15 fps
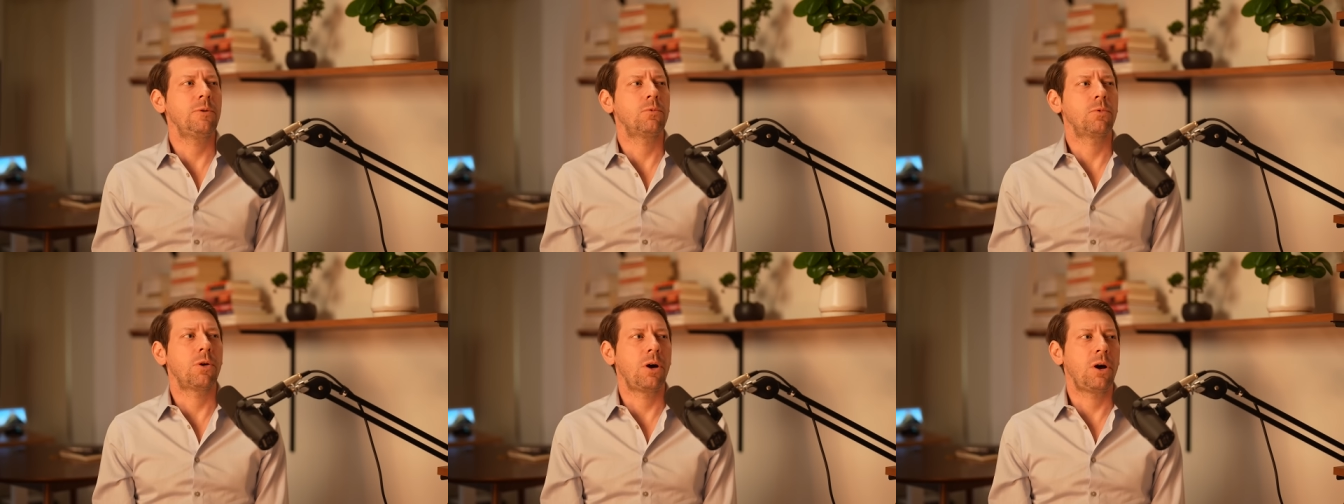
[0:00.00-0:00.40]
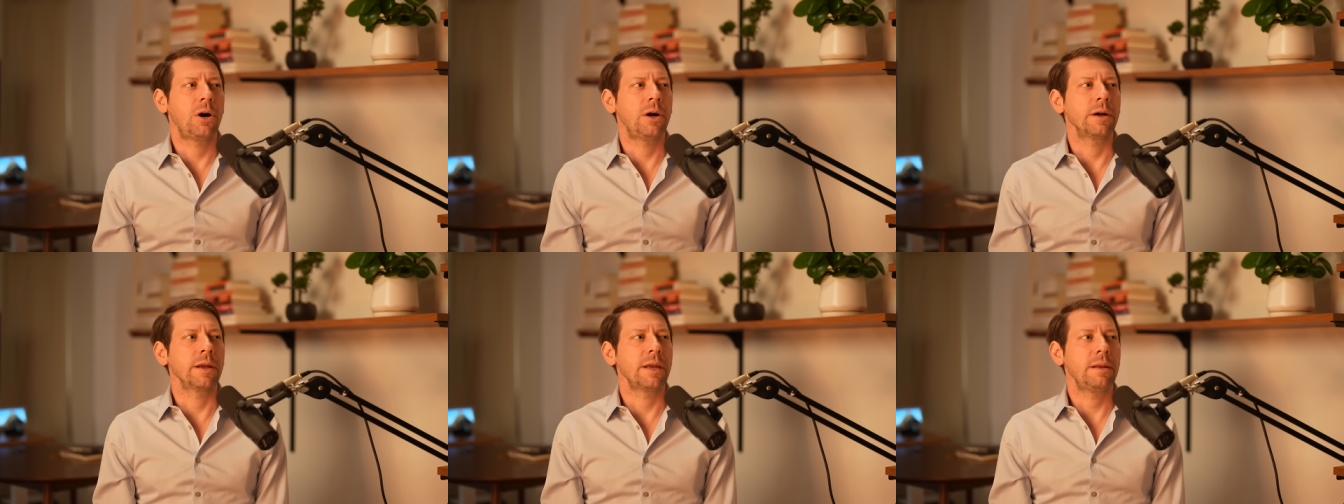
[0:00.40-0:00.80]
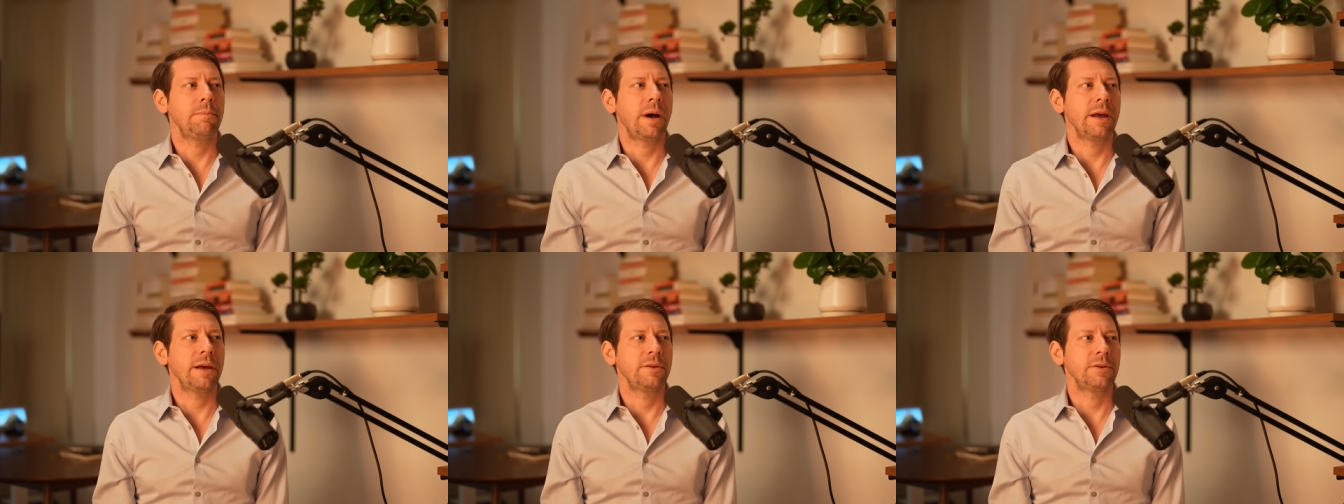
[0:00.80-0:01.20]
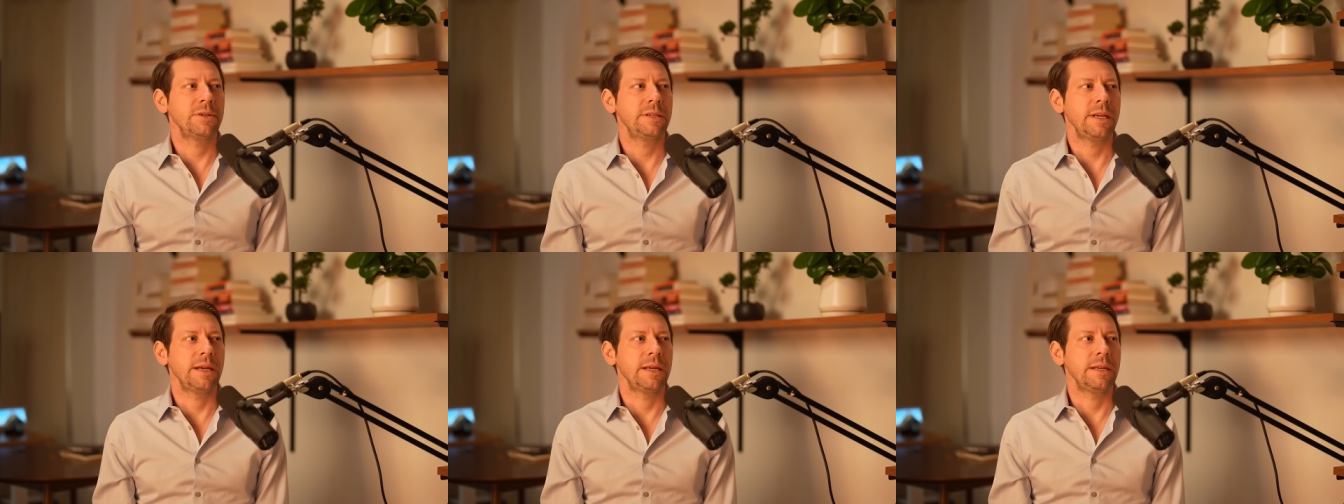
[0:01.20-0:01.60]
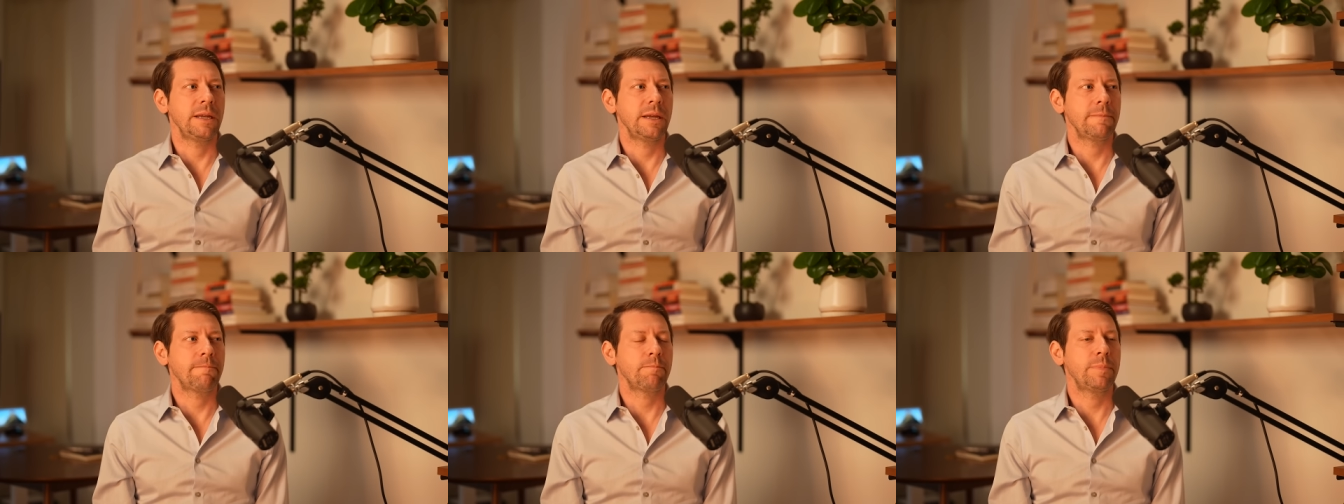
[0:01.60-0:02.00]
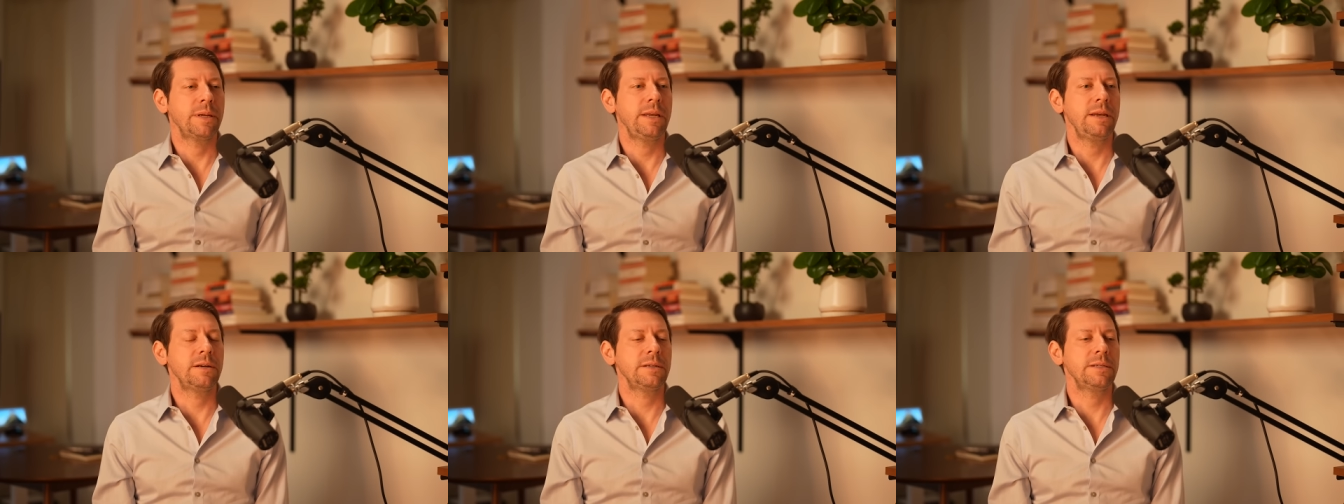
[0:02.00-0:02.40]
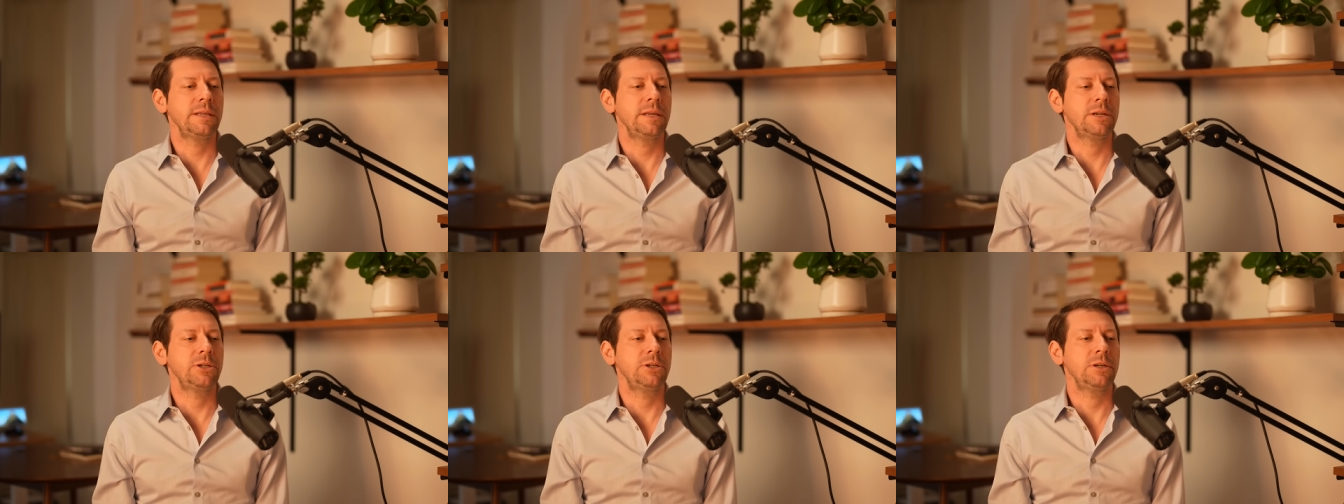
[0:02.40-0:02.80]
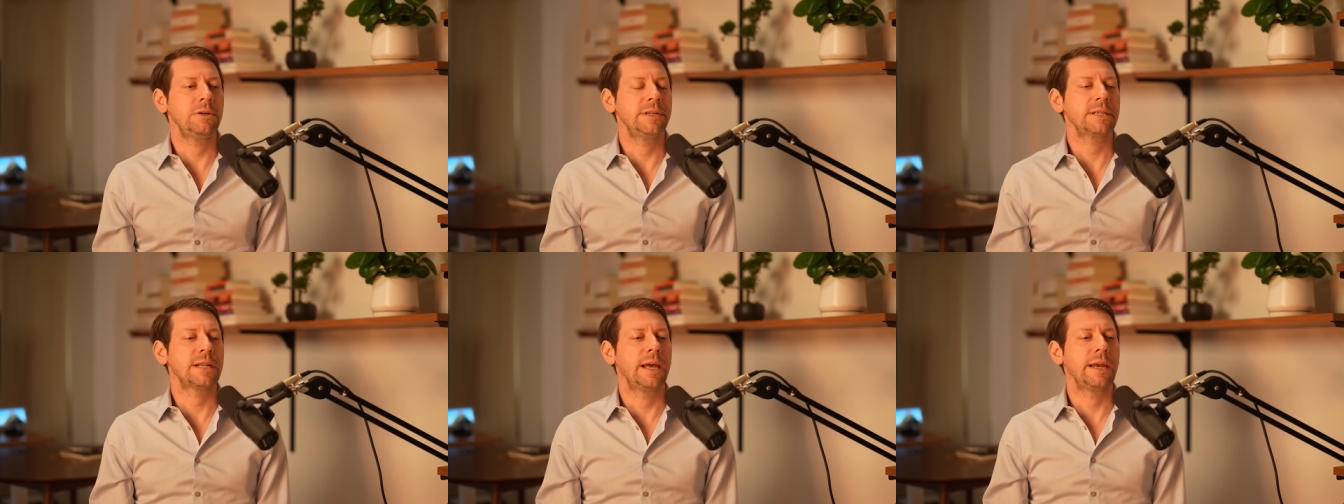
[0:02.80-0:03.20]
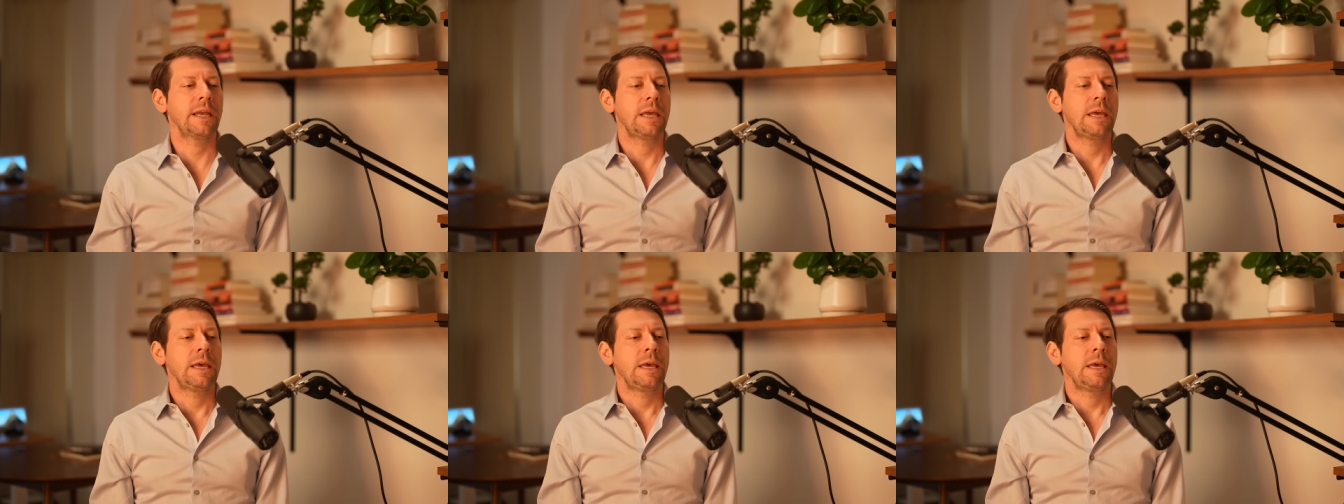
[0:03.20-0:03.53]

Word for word: wrong in my understanding, but here's the issue: it's like